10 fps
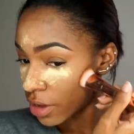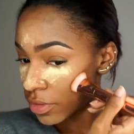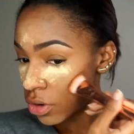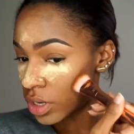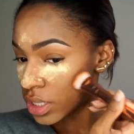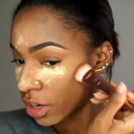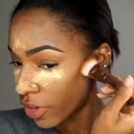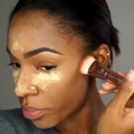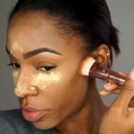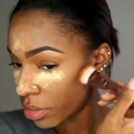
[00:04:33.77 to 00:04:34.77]
I've noticed that
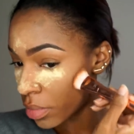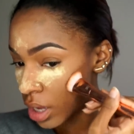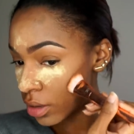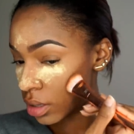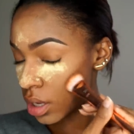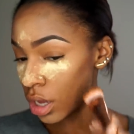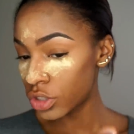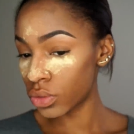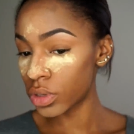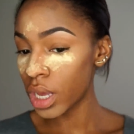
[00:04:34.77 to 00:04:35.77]
if I put my
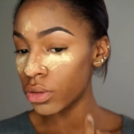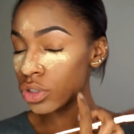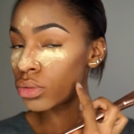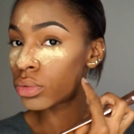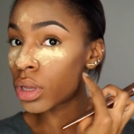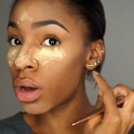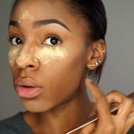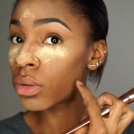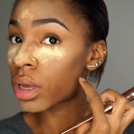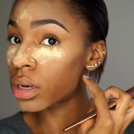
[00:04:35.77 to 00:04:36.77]
contour down too
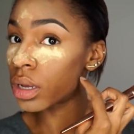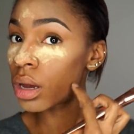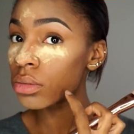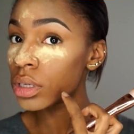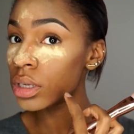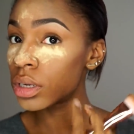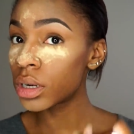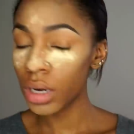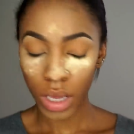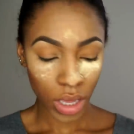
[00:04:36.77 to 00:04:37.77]
low, like down
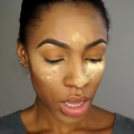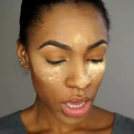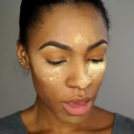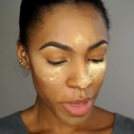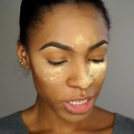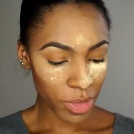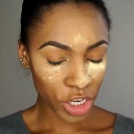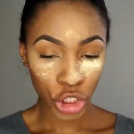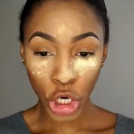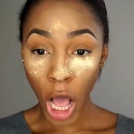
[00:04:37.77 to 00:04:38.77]
here, it makes
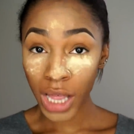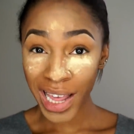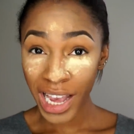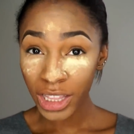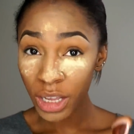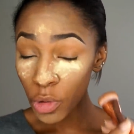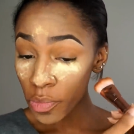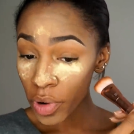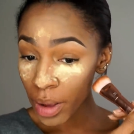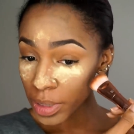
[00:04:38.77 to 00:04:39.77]
my jawline look
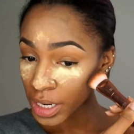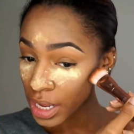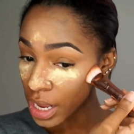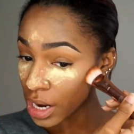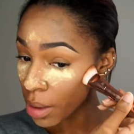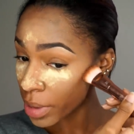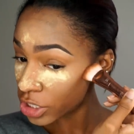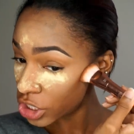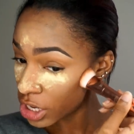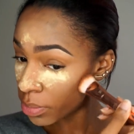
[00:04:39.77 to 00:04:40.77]
more prominent and not my
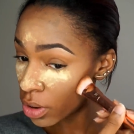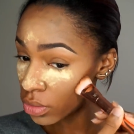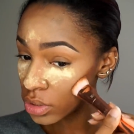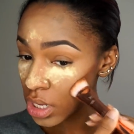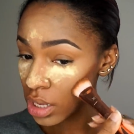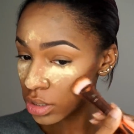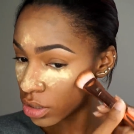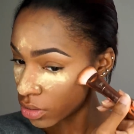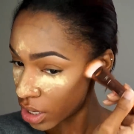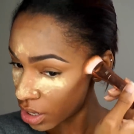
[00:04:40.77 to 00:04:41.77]
cheekbones. And
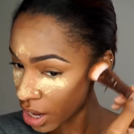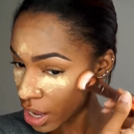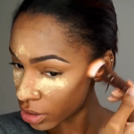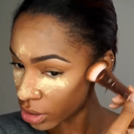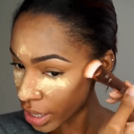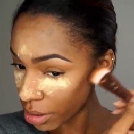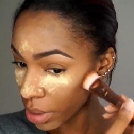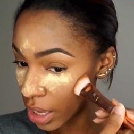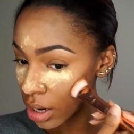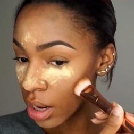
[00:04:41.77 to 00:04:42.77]
so then I look like a
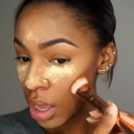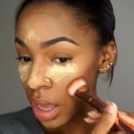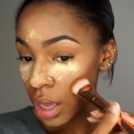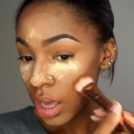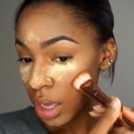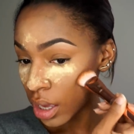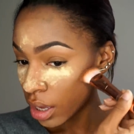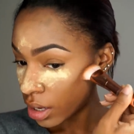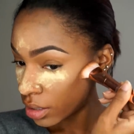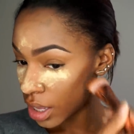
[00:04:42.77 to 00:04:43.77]
man
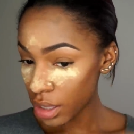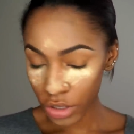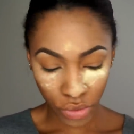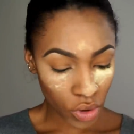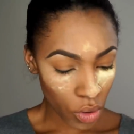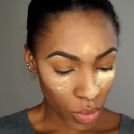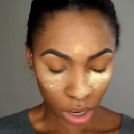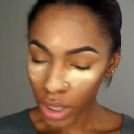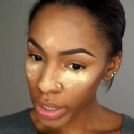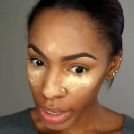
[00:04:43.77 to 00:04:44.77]
and you don't
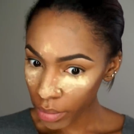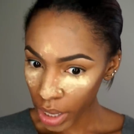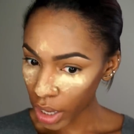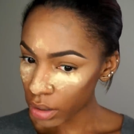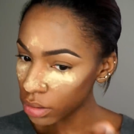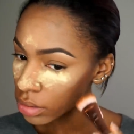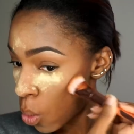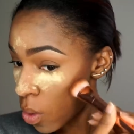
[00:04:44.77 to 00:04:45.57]
wanna look like a man.